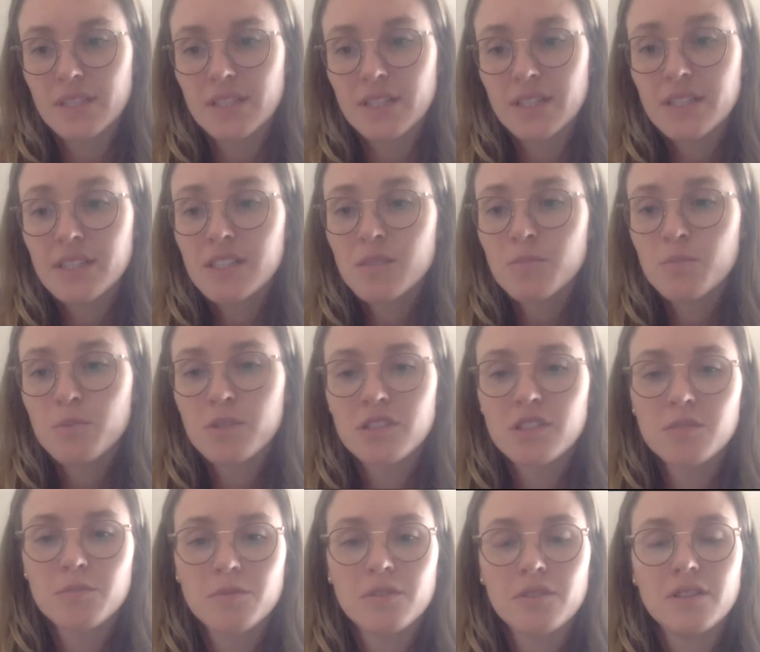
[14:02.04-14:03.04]
It is
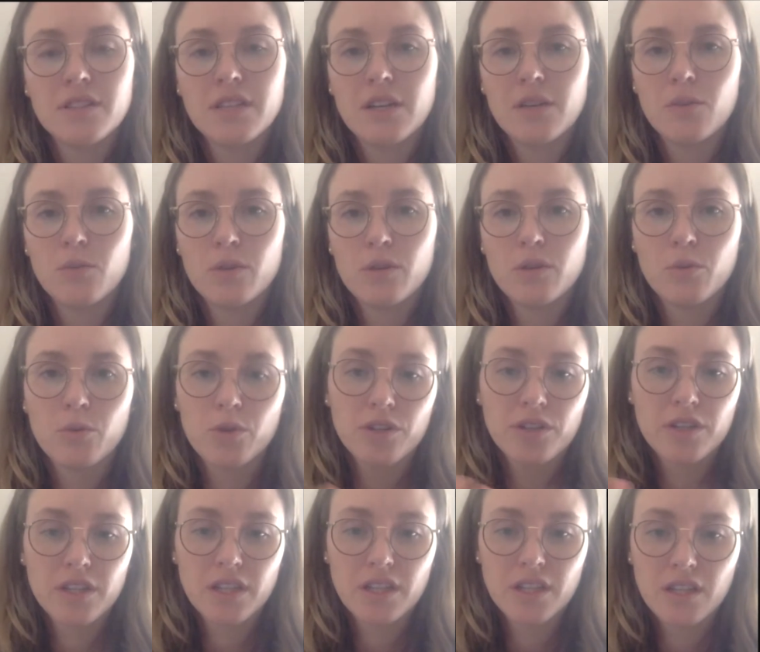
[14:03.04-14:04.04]
possible that we're
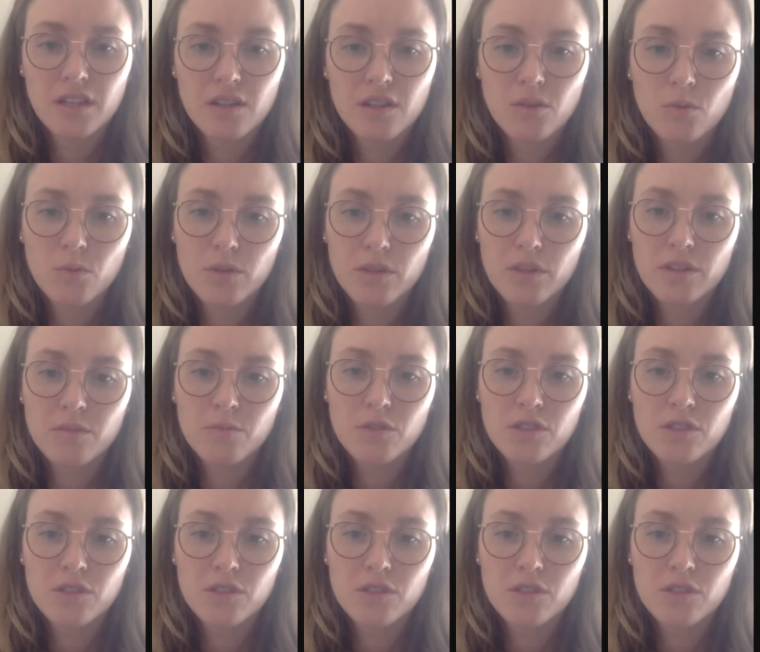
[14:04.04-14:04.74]
working with